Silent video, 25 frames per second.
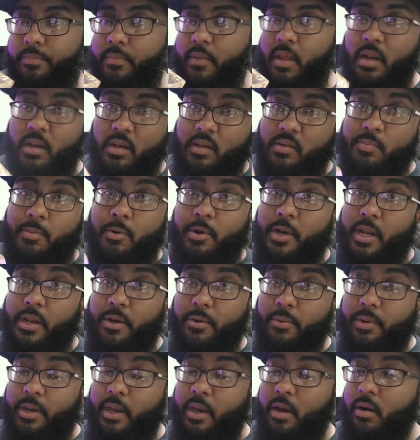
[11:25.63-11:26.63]
at this point I
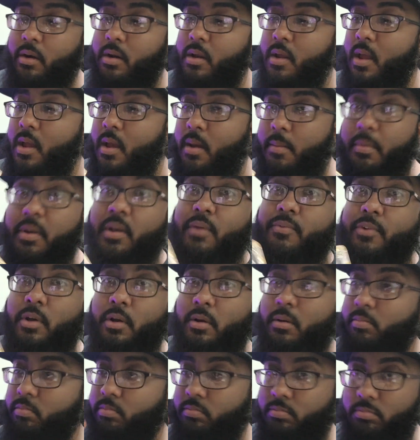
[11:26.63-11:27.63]
don't care. But if you